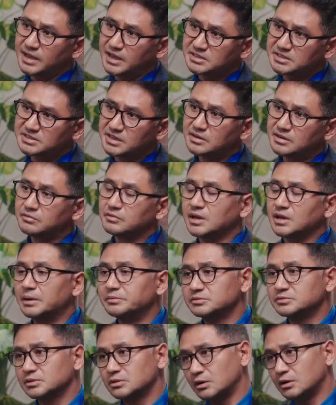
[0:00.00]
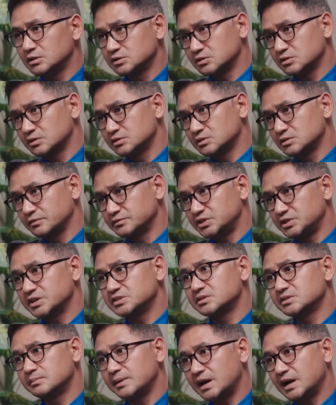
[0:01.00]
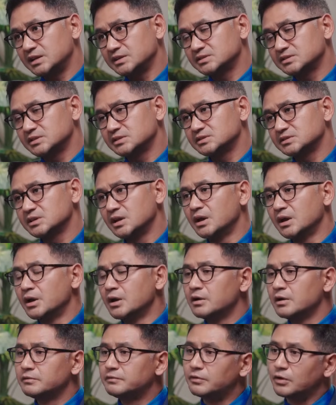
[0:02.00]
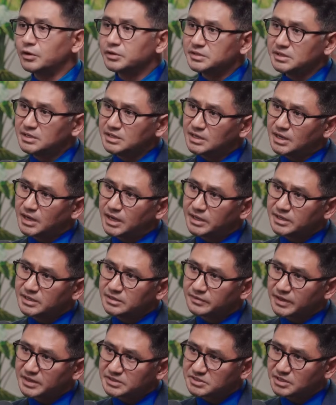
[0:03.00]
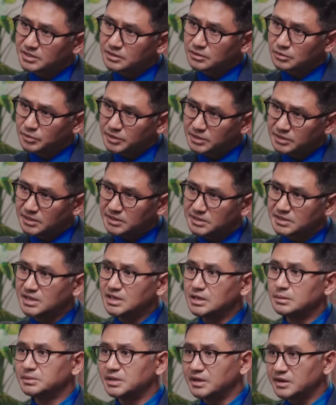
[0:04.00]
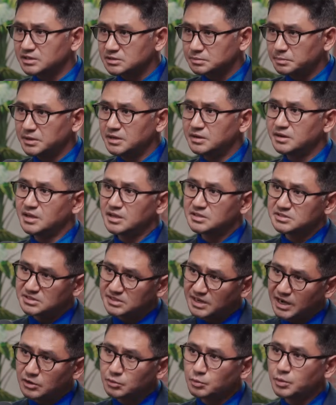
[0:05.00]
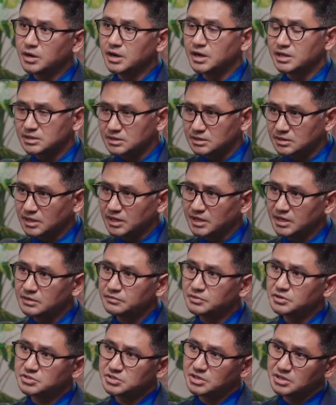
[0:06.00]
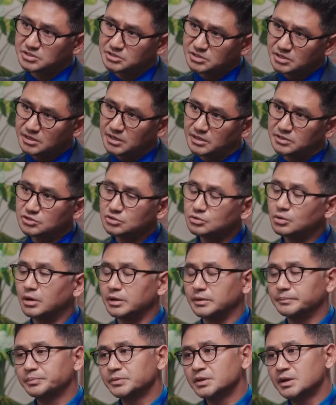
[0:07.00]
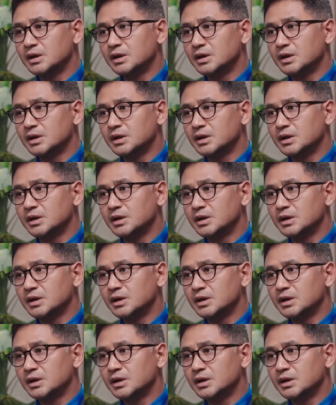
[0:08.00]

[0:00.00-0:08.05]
like I said, it comes with all sorts of checks and balances for the investor, including the team, their experience, net worth, infrastructure, and so on.